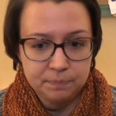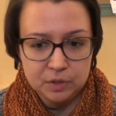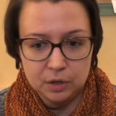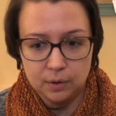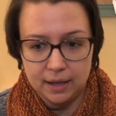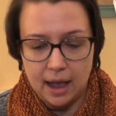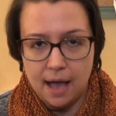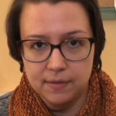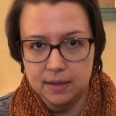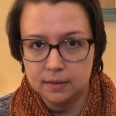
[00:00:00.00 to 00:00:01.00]
you know, like
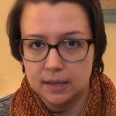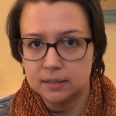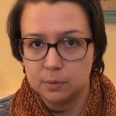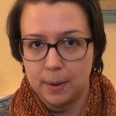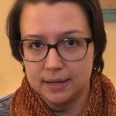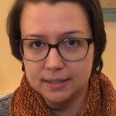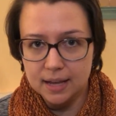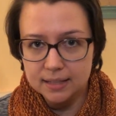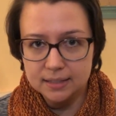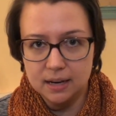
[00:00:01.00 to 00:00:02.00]
having like some of my
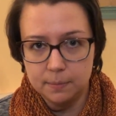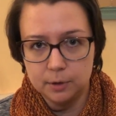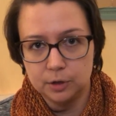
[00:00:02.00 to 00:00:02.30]
designs knit up in